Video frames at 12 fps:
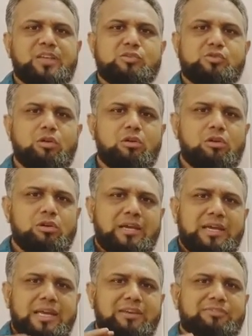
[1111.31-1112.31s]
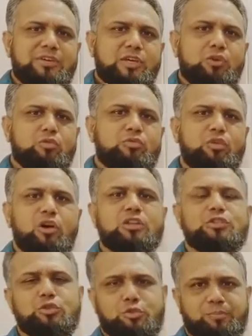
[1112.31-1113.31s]
So if you
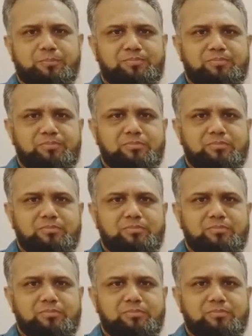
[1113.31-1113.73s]
want to